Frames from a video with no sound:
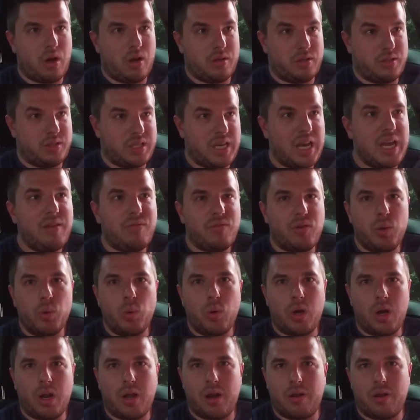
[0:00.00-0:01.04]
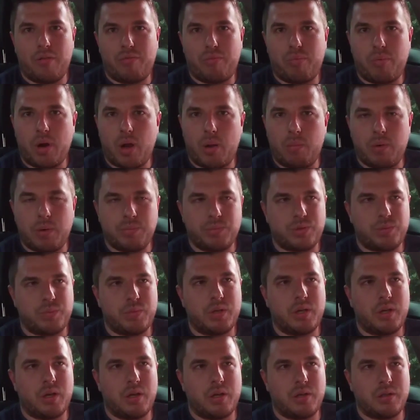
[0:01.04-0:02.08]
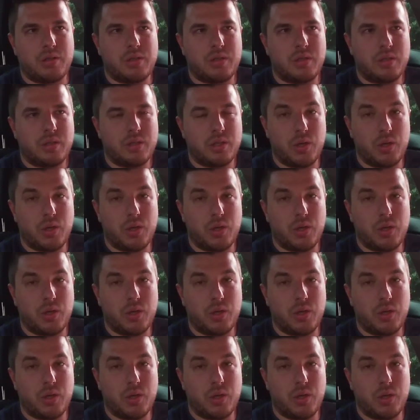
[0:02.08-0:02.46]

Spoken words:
save you a lot of problems, because,